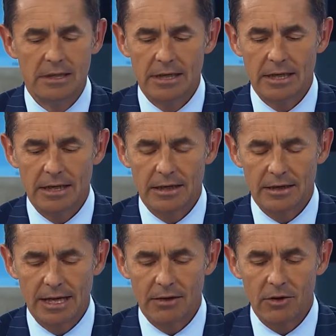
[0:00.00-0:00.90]

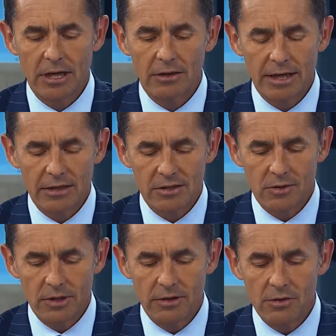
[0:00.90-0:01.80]
and looking like it's
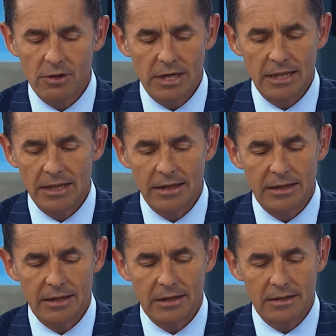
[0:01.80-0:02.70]
going lower, I think
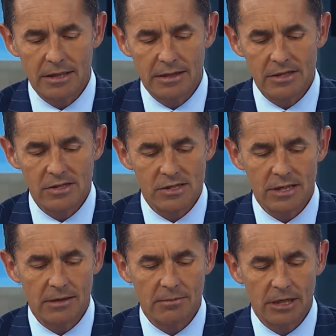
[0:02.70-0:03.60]
that this is
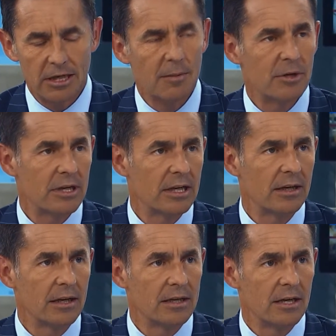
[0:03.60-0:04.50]
a company that can
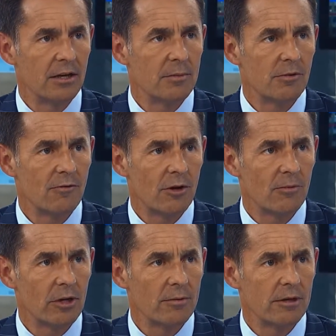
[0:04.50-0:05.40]
continue to perform
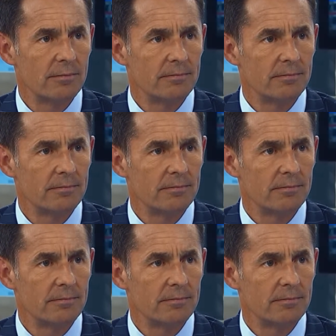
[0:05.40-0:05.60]
really well.